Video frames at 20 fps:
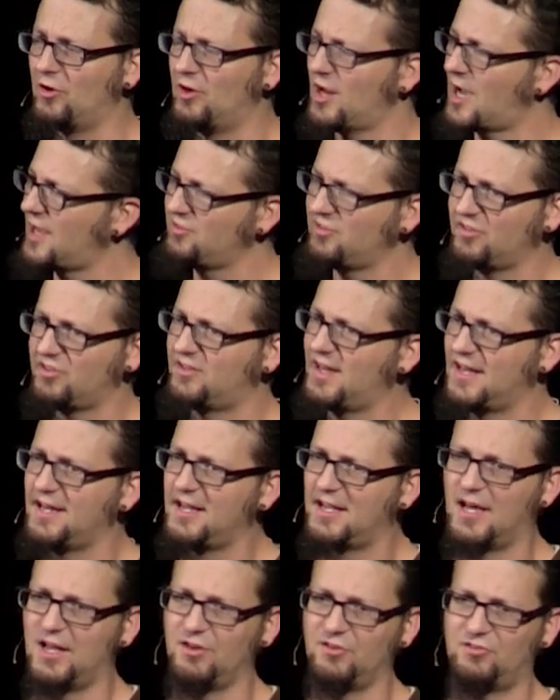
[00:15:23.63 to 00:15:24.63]
Not just any
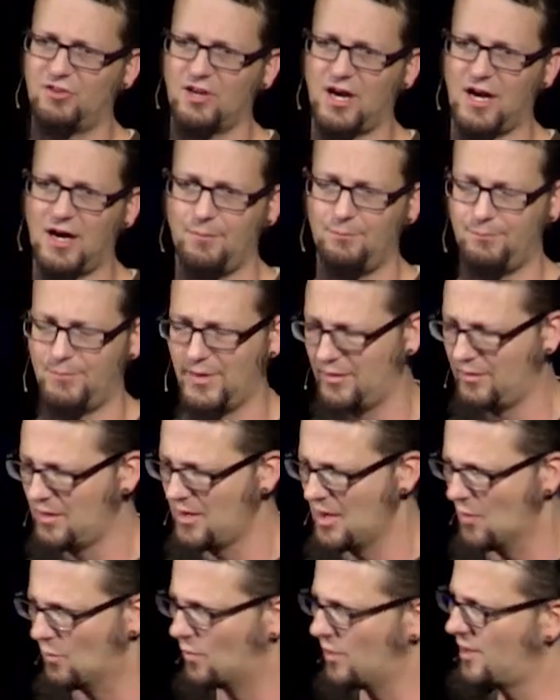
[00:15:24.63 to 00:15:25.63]
gun shop, but
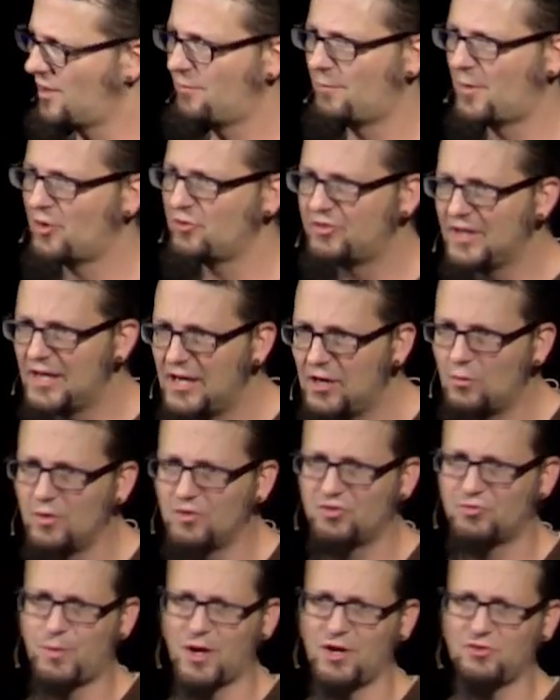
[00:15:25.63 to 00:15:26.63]
one of the most
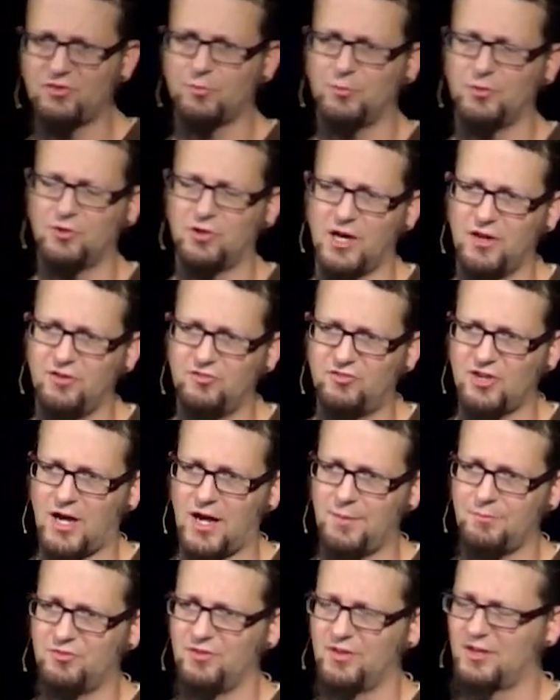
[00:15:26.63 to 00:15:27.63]
irresponsible gun
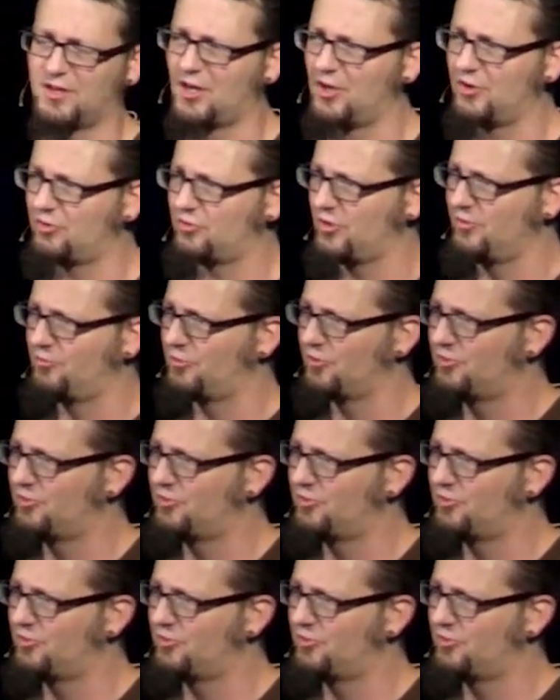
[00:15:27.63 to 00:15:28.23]
shops in the country for